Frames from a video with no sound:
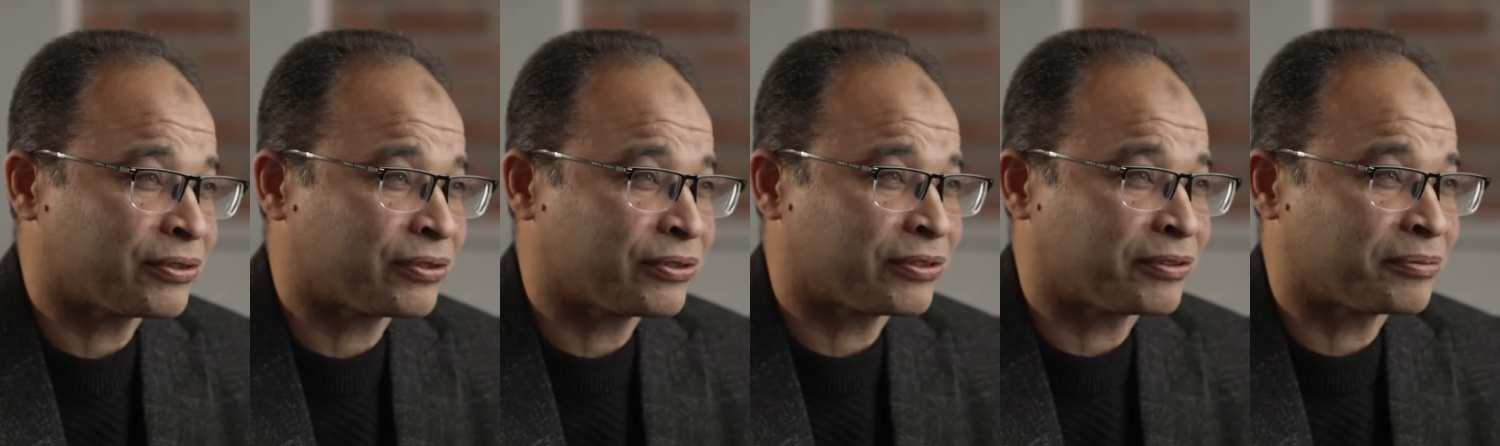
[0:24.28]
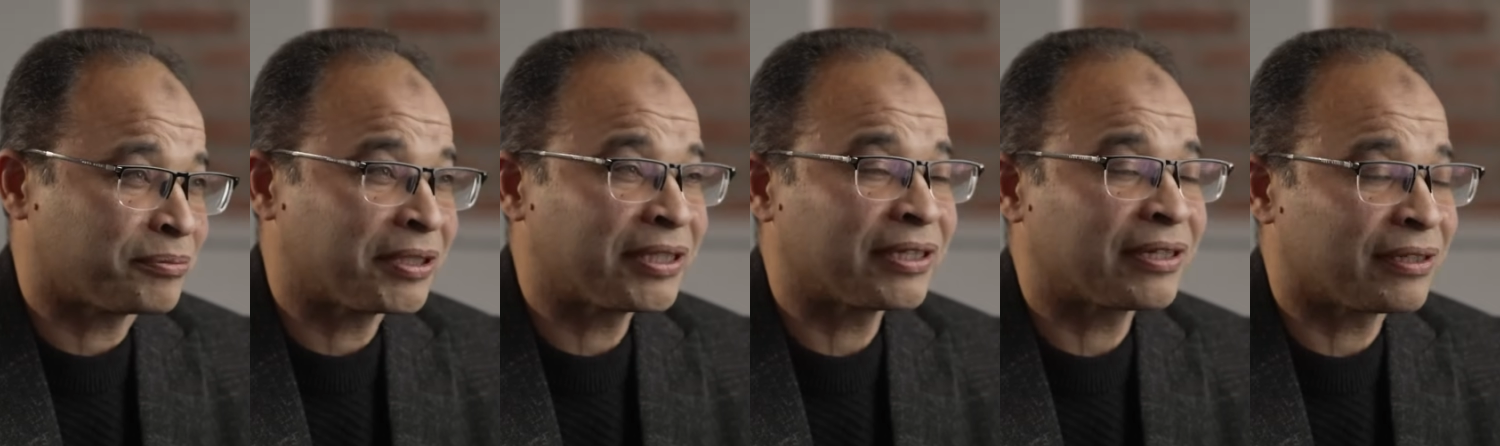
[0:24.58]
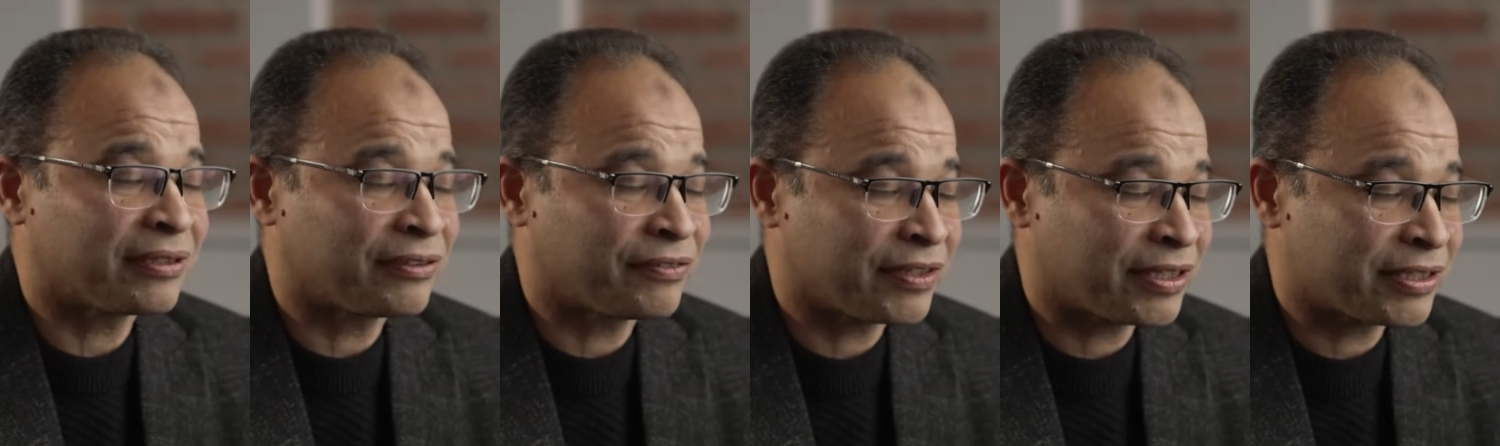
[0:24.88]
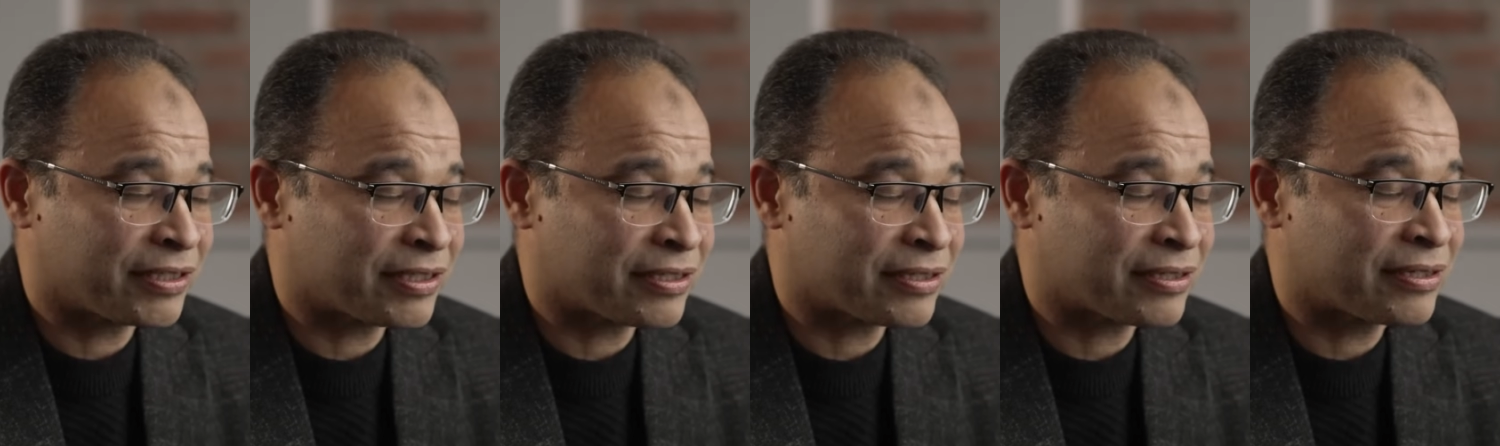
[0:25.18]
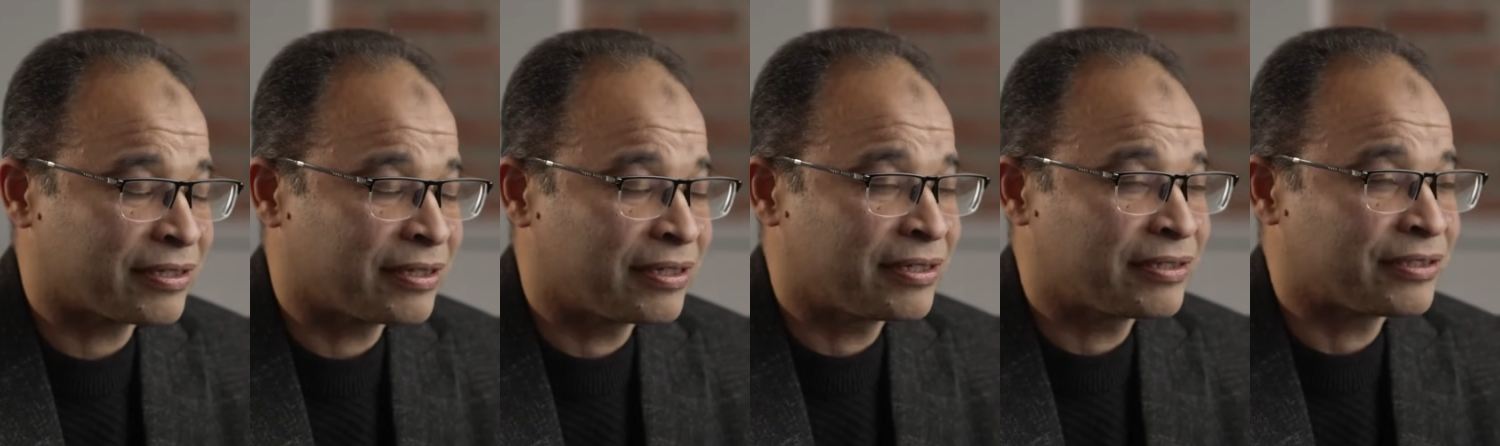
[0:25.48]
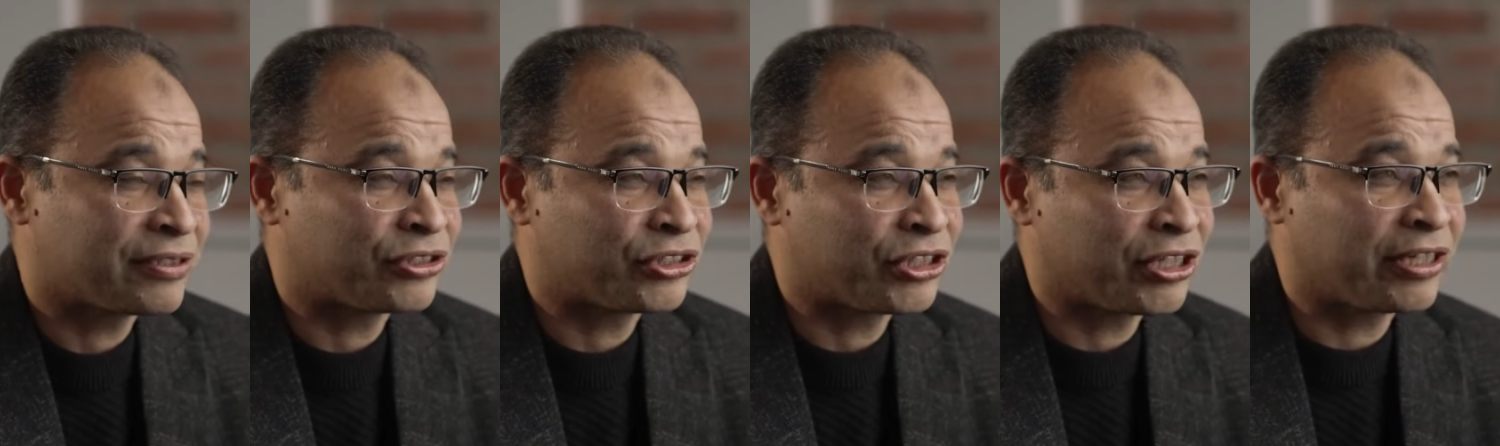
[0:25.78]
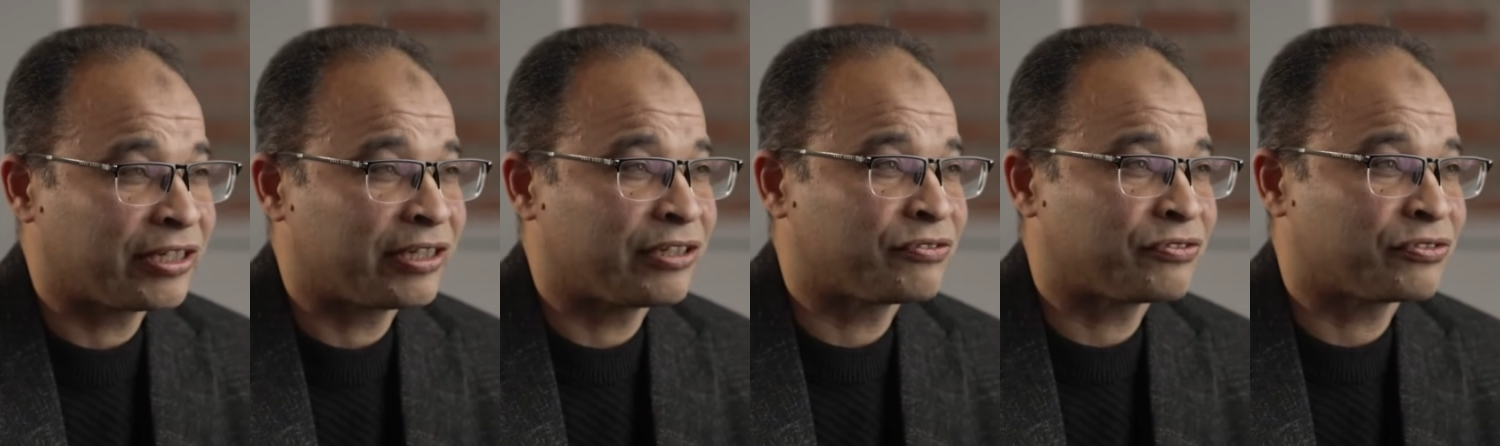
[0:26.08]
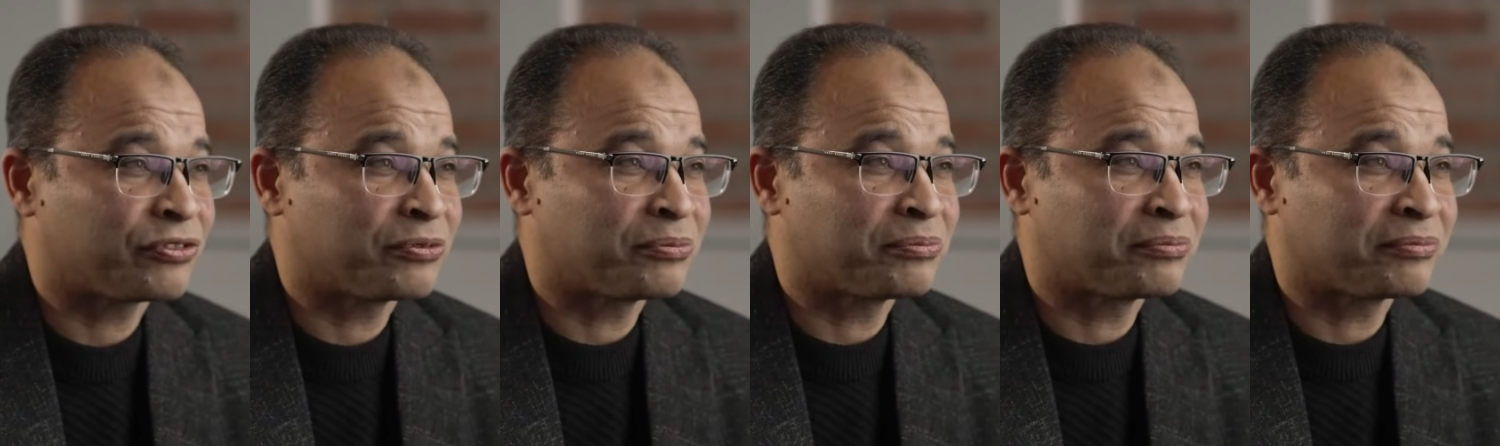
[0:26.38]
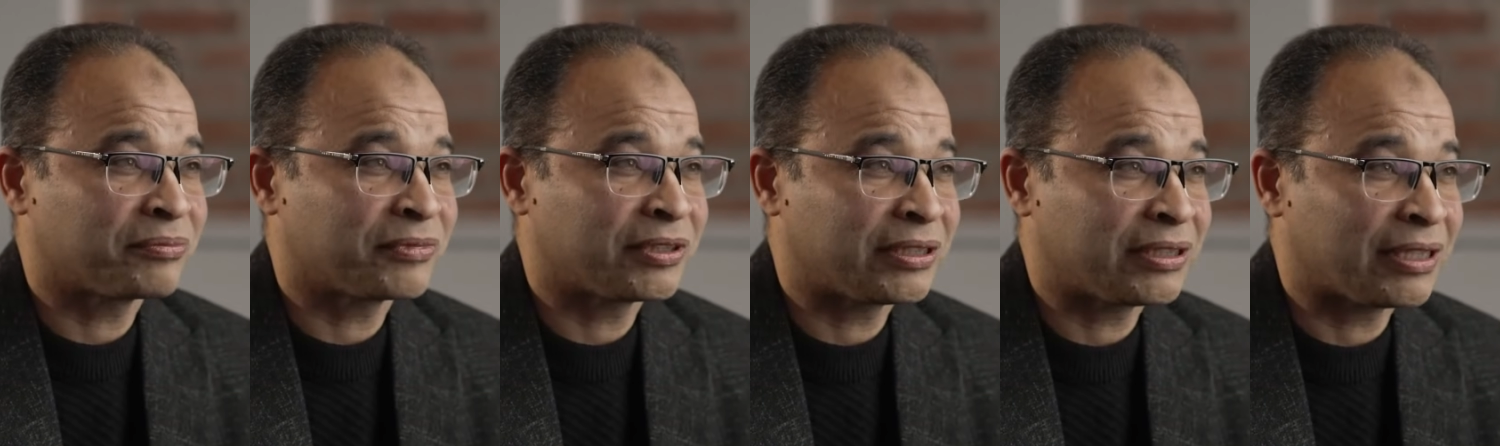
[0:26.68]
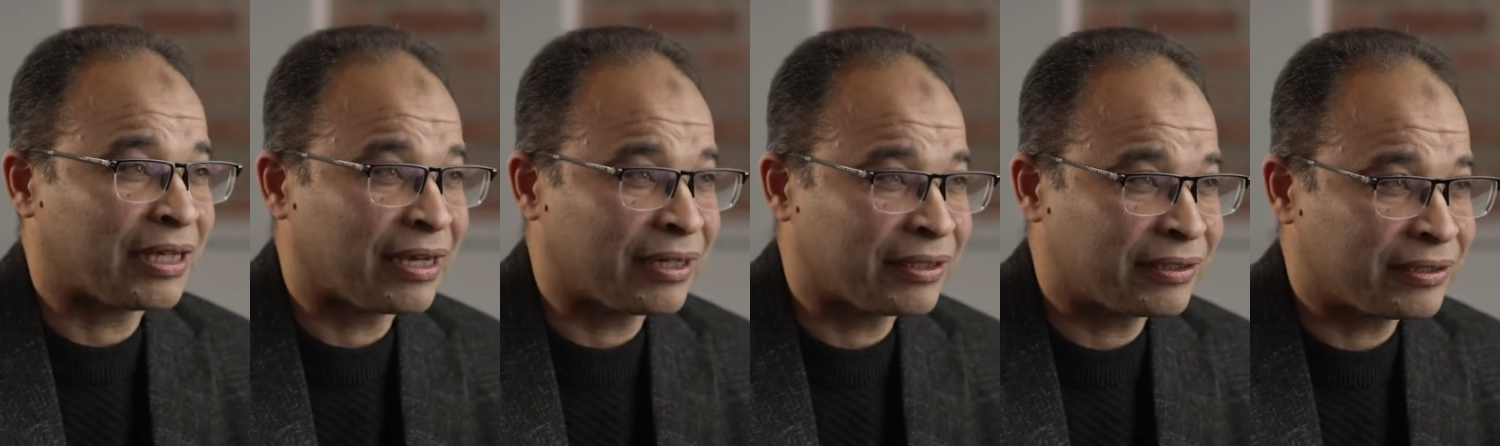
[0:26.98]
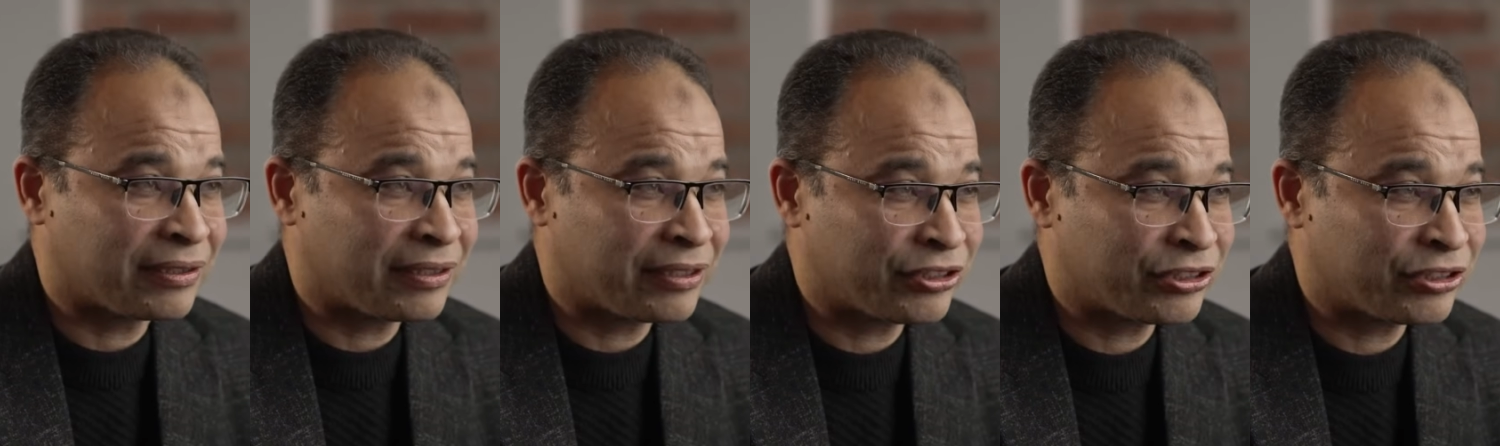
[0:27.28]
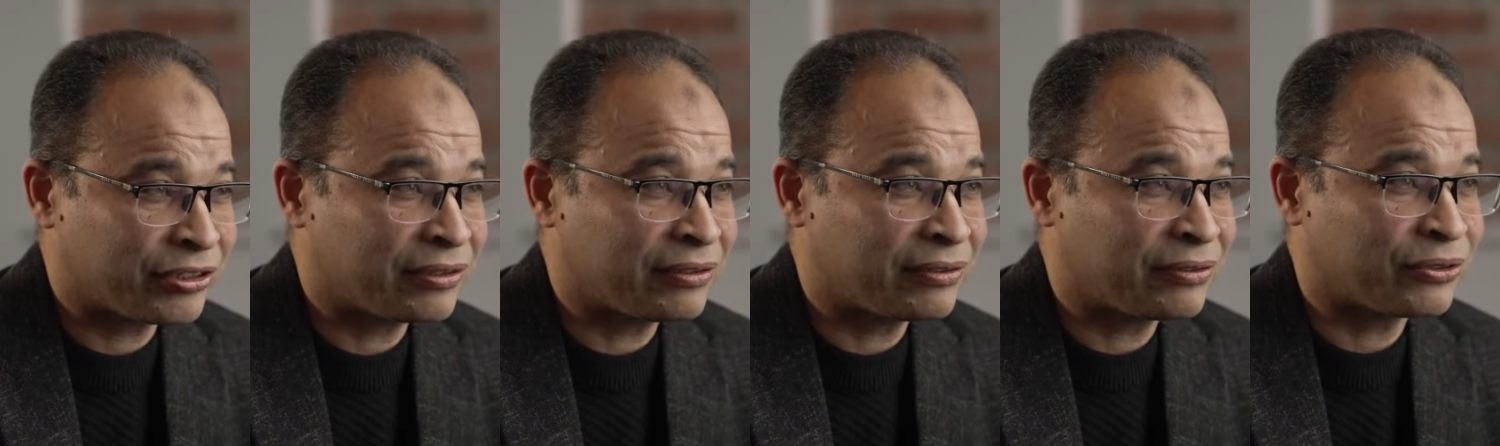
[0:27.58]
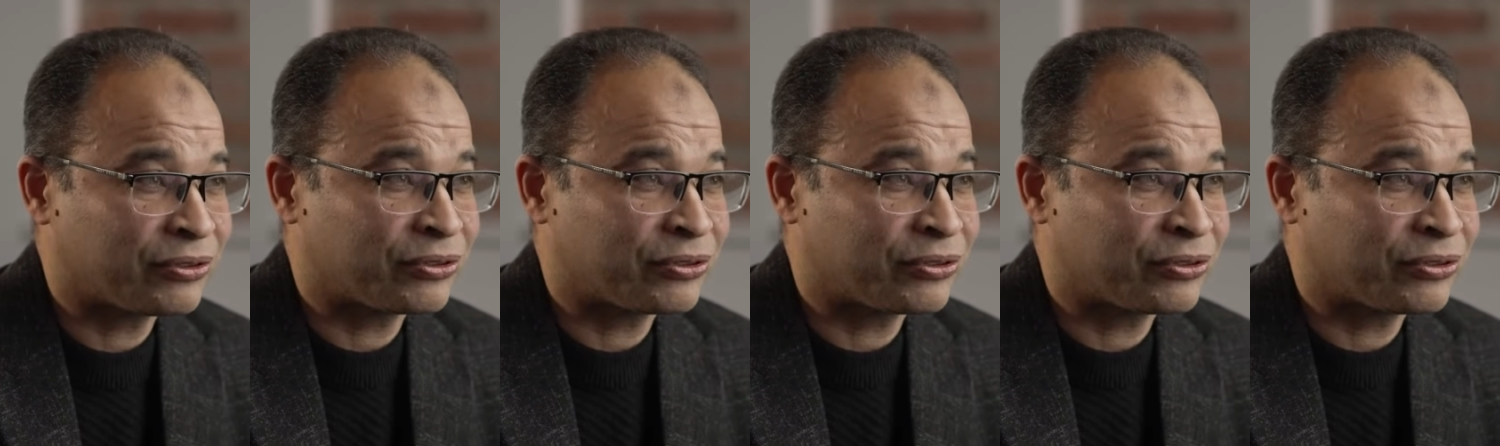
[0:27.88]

or medical devices. The journey from the ideation